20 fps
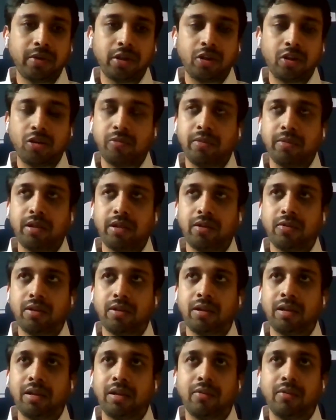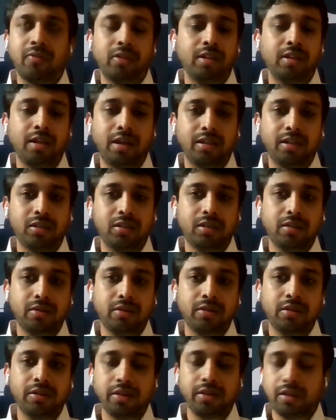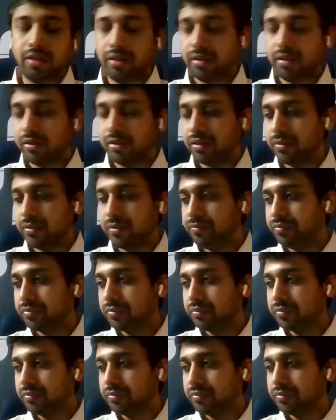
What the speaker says: procurement for the last 13 years.